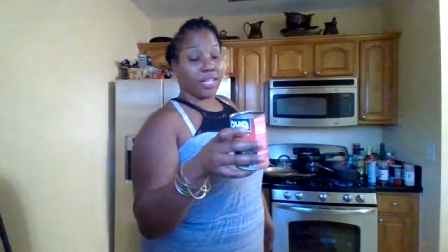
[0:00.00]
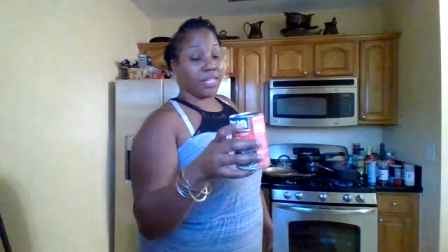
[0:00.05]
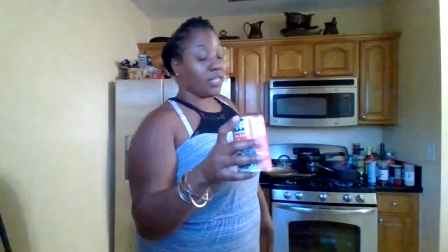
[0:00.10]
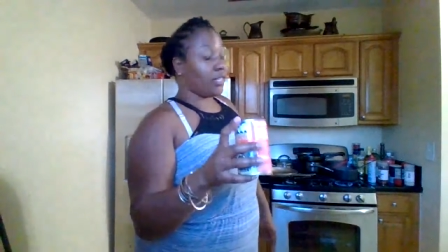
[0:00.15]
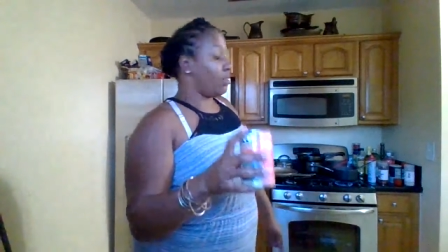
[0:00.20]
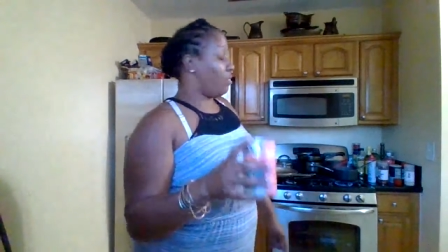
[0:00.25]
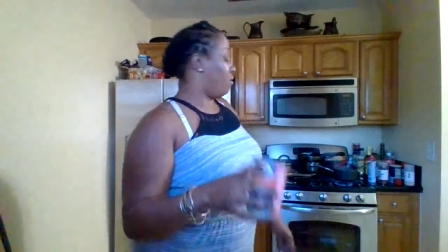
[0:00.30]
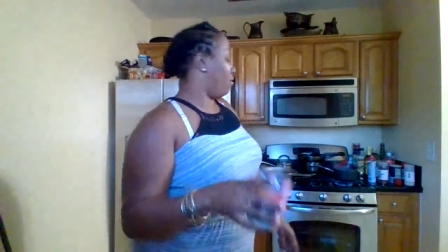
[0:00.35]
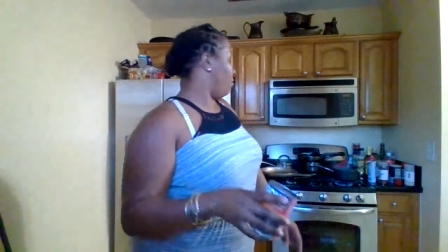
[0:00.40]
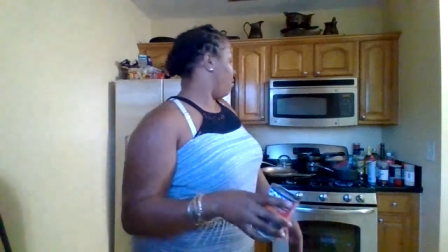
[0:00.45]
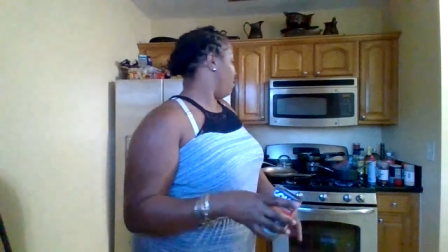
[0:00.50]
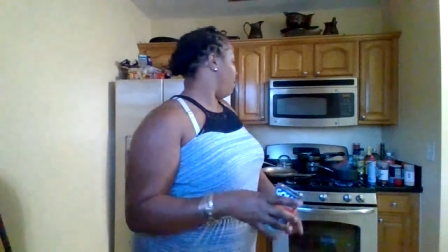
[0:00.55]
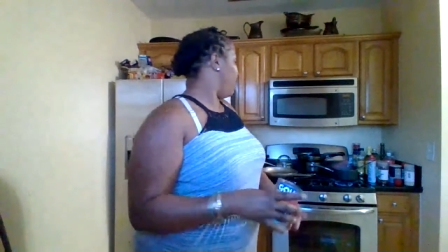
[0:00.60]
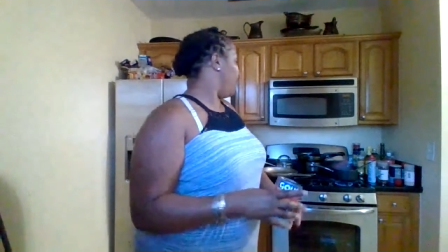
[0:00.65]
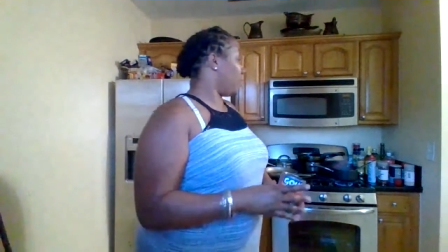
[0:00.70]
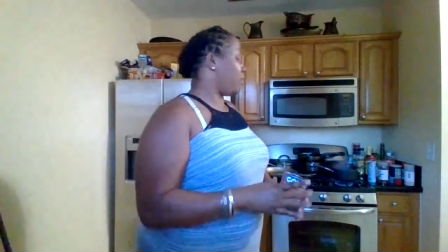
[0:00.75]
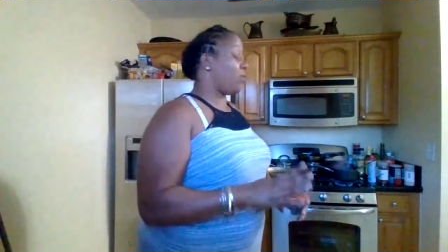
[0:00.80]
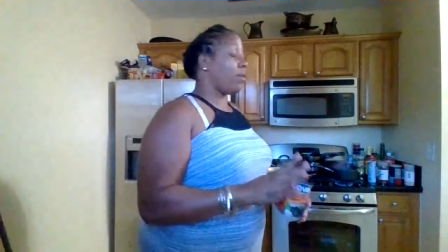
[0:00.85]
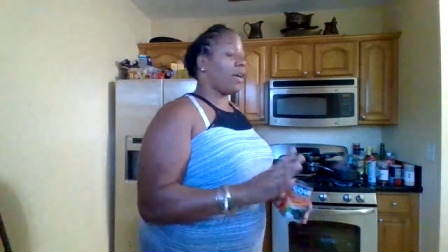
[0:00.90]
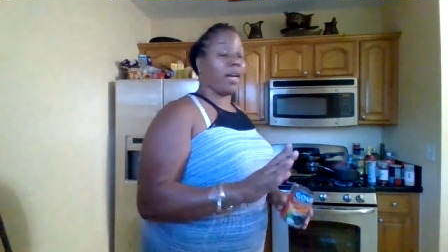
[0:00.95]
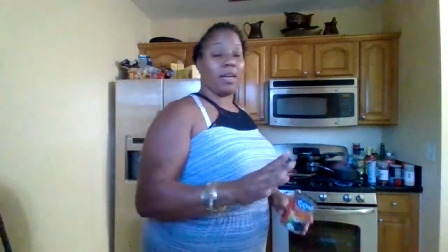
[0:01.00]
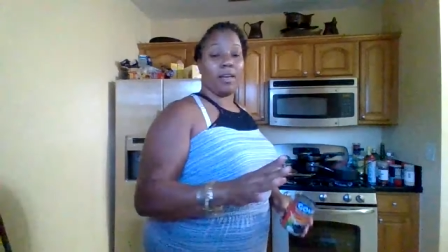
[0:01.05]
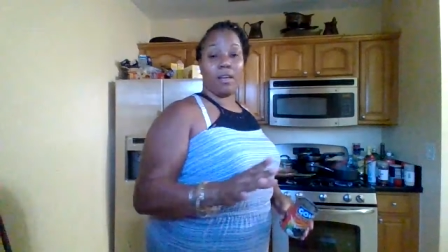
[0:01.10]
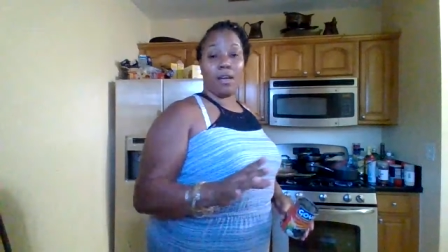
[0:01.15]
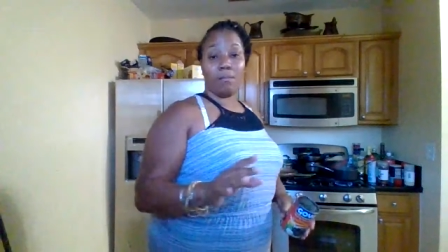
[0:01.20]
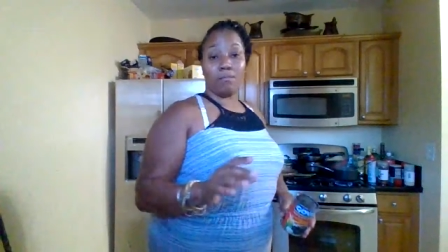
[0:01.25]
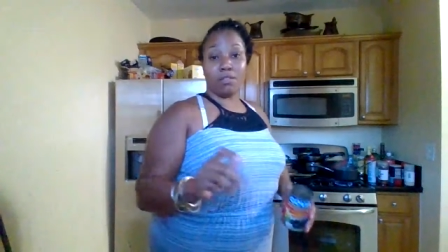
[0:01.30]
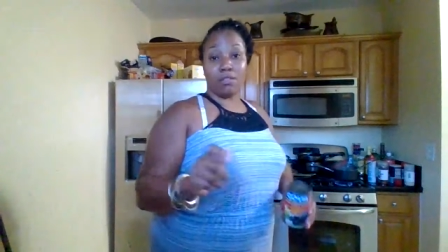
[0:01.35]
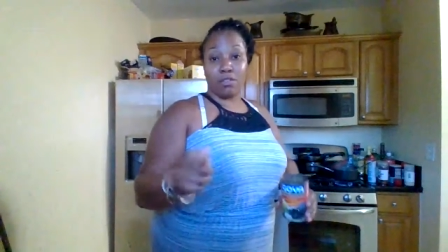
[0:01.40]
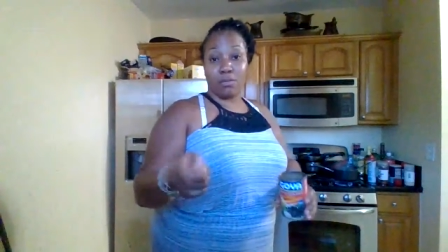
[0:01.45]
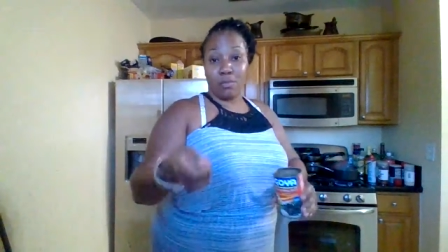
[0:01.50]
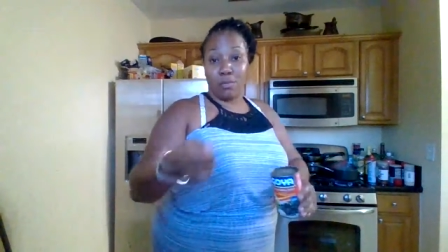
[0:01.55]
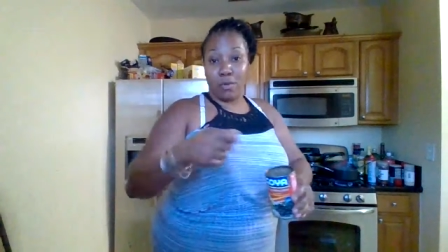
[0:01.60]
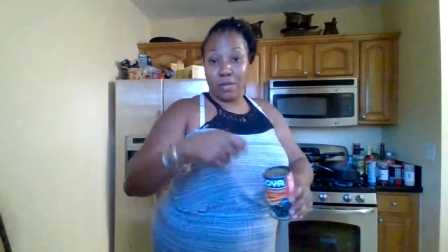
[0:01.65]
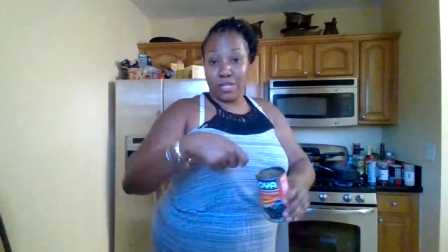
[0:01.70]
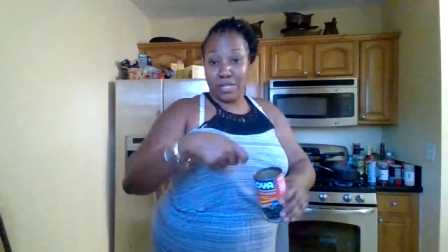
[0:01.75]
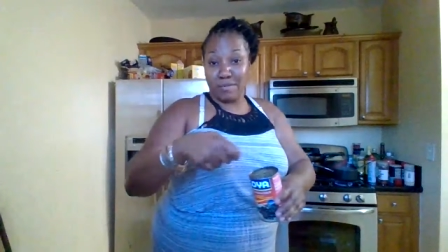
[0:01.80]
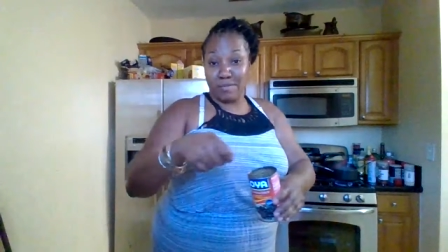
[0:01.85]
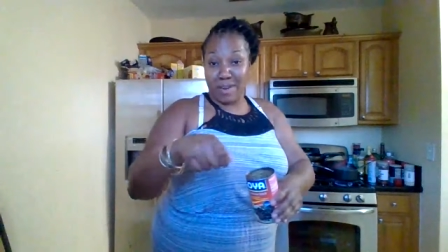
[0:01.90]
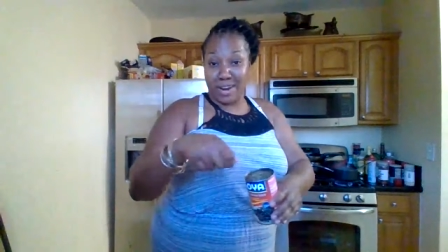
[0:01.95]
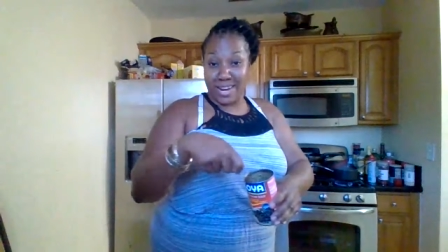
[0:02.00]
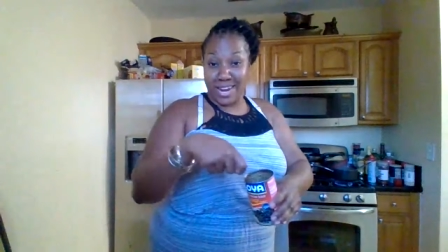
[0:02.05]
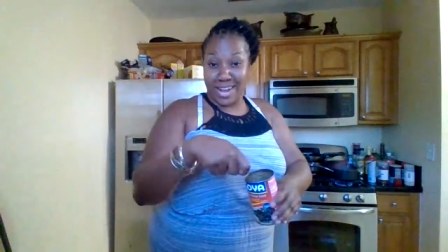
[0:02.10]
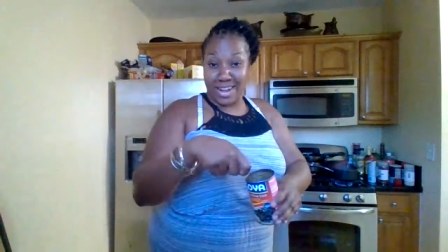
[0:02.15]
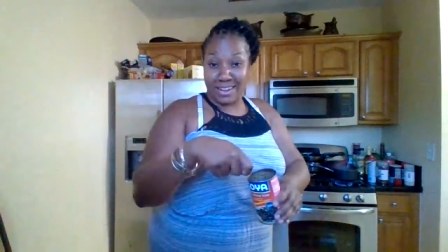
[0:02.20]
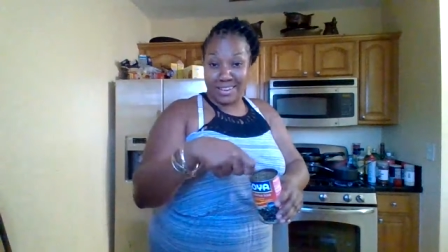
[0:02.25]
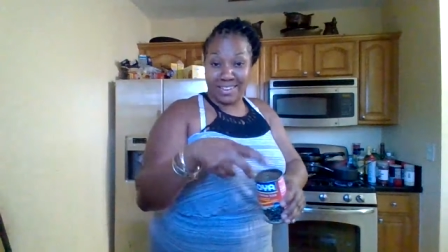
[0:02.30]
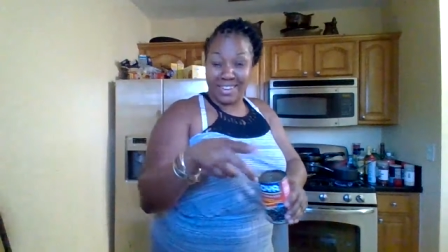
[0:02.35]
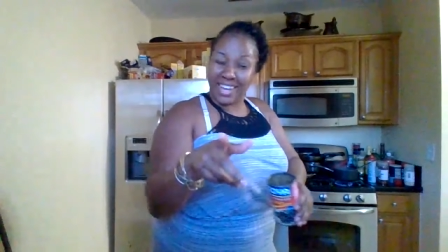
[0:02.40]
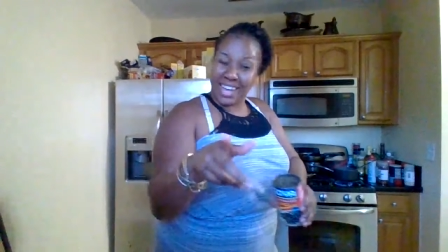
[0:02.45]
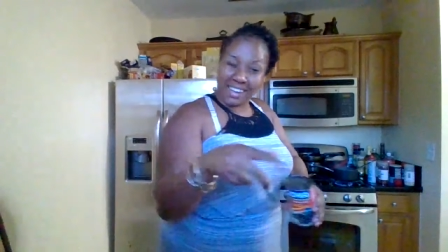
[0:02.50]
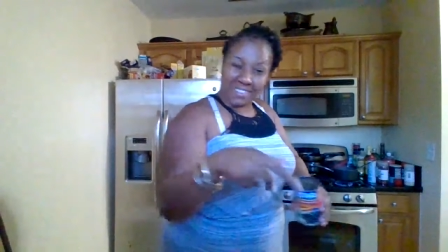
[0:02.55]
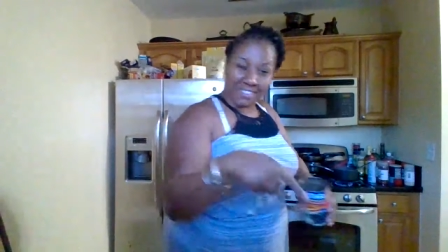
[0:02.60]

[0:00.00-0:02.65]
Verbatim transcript: so but it's okay. I'm just gonna pour some right now. Yeah,